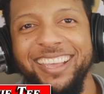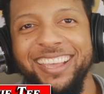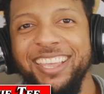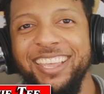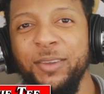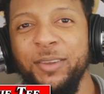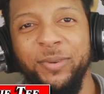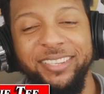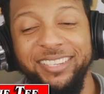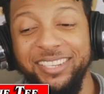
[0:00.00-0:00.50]

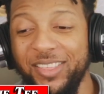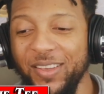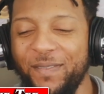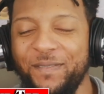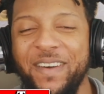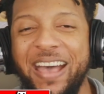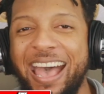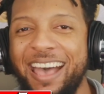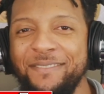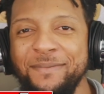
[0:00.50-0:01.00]
It was either
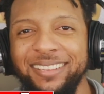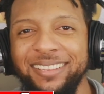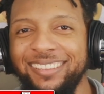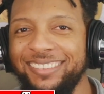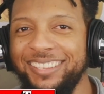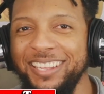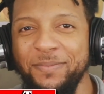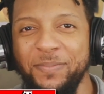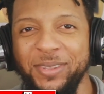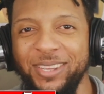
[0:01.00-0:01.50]
5
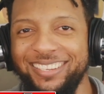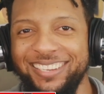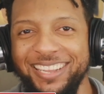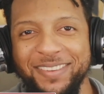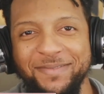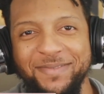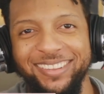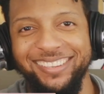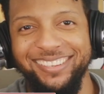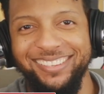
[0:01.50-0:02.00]
Mississippi or
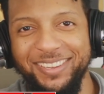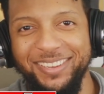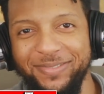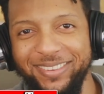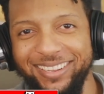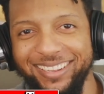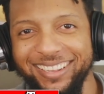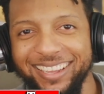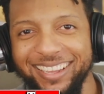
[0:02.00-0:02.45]
10 Mississippi.